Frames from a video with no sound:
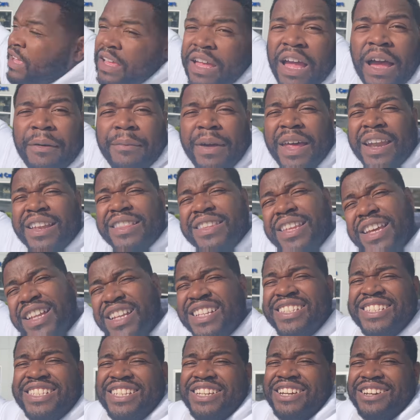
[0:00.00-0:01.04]
I'm at a
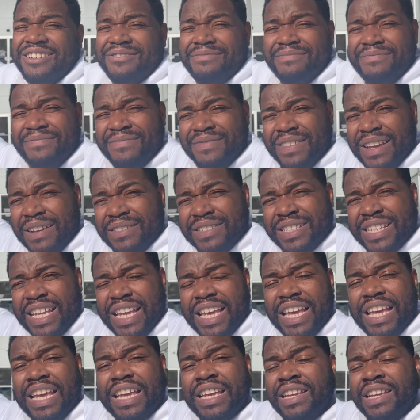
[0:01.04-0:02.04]
dealership. You know what I'm saying?